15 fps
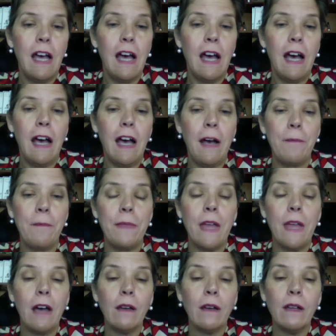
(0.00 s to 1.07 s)

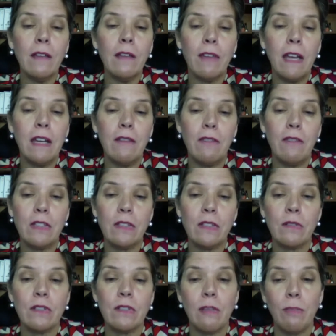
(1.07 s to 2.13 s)
How can I find
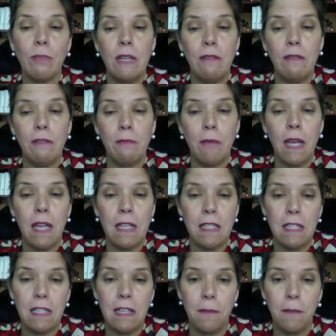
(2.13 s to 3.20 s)
investors that believe in my
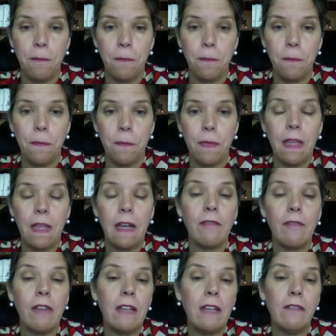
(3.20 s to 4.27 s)
idea? Can I
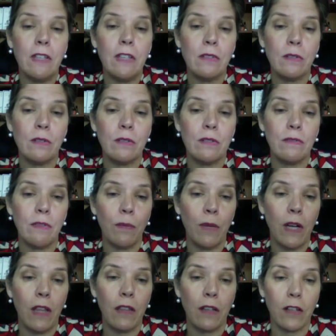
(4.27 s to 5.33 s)
find investors from
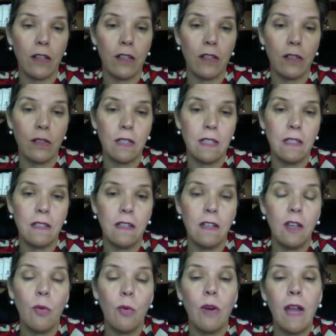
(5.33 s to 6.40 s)
another country?
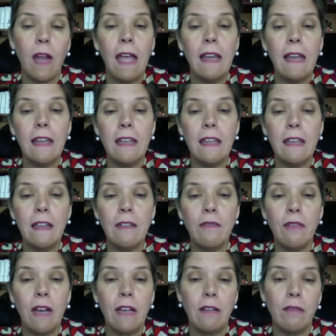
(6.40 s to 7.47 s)
Where I live,
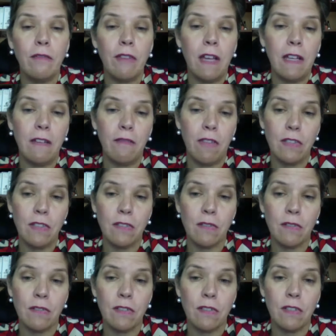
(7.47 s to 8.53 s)
I don't find
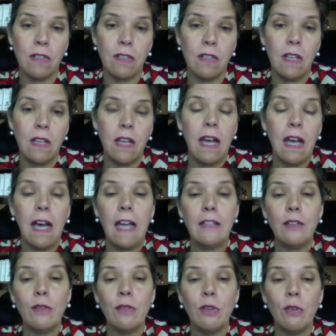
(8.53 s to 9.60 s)
investors. I
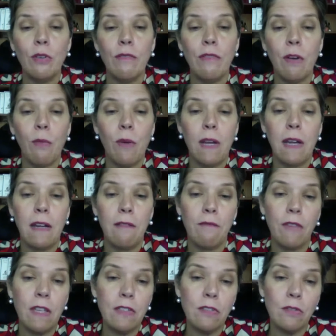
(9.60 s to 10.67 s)
don't know if I want an
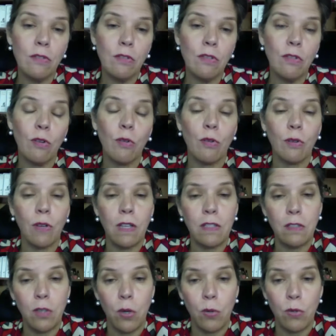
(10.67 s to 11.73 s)
investor or a
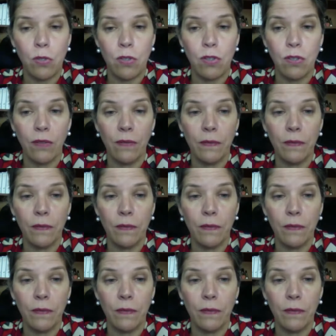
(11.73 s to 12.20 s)
donor.